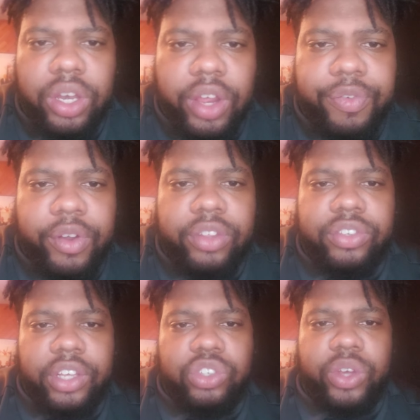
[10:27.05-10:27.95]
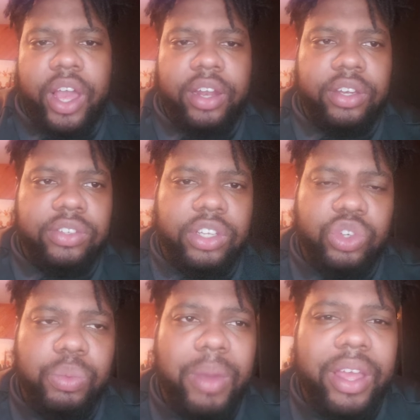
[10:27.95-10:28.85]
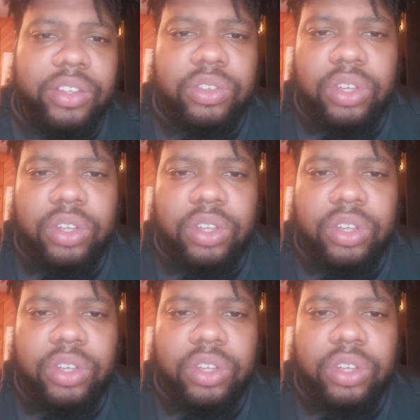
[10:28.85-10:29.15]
different sexualities that you may